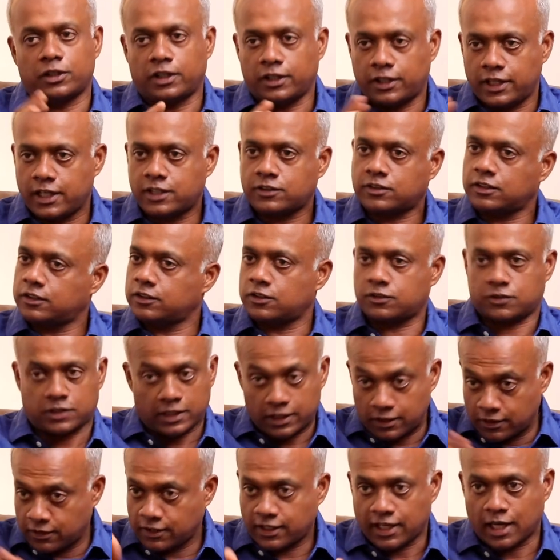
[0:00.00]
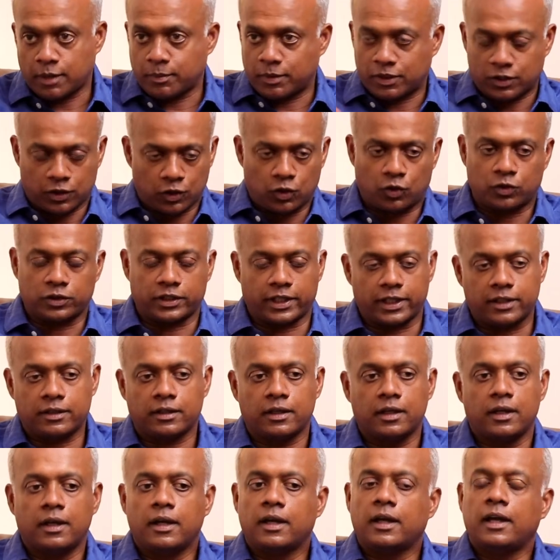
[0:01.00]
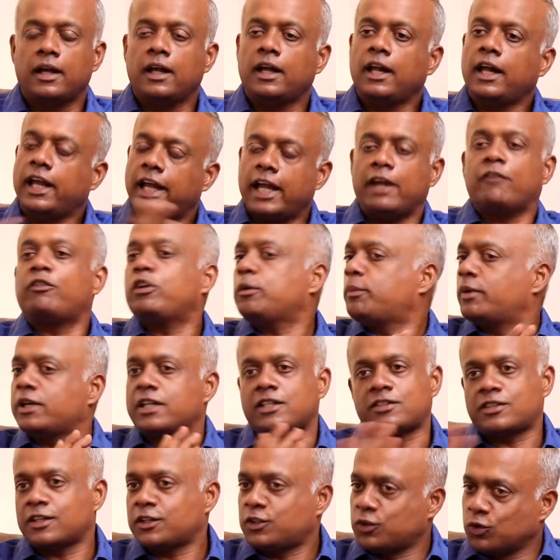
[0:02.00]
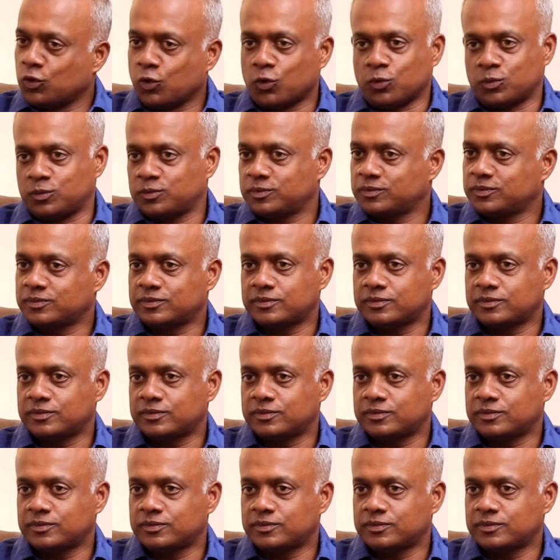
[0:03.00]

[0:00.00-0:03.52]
the lyrics and the singer came in and all that, everybody said, no,